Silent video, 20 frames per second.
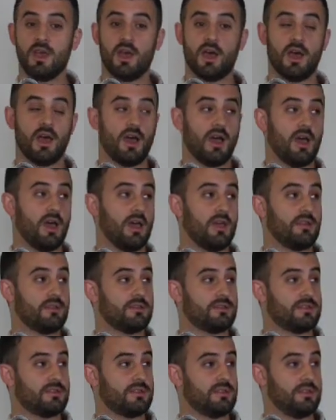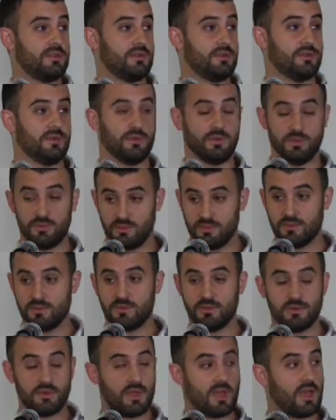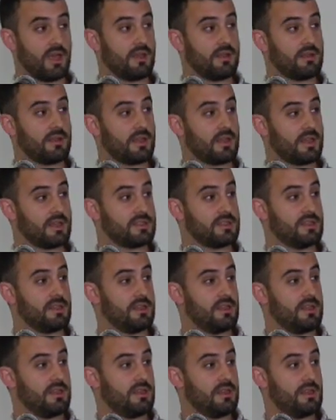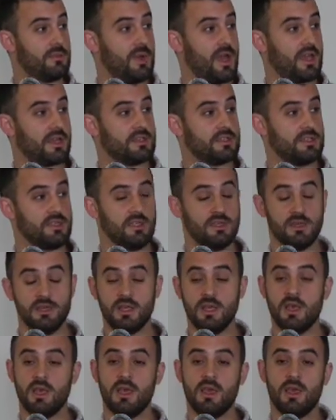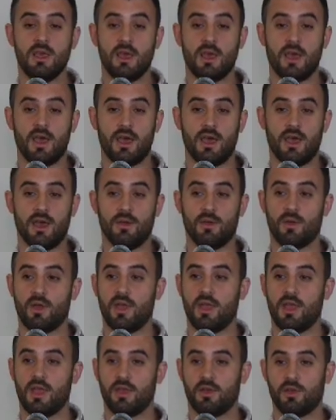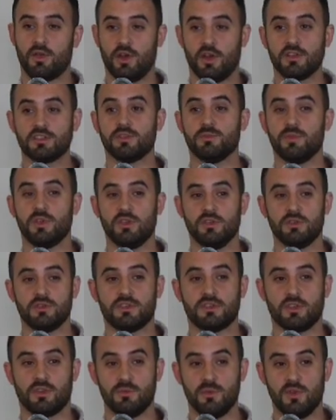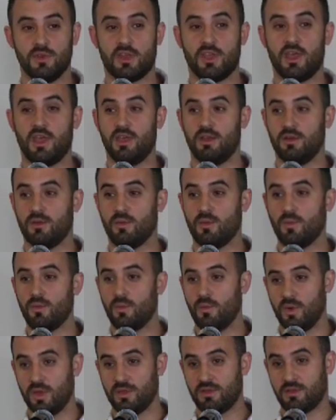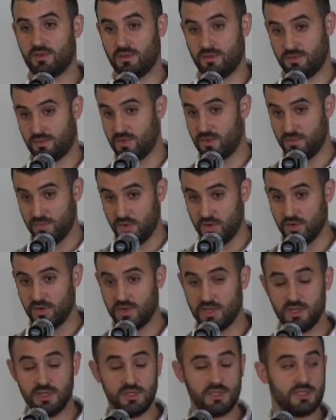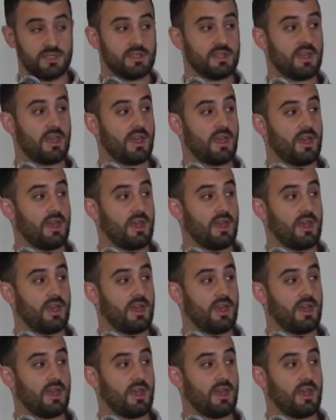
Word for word: uh, to, uh, I guess, in the magazine. Uh, could also be used to communicate with communities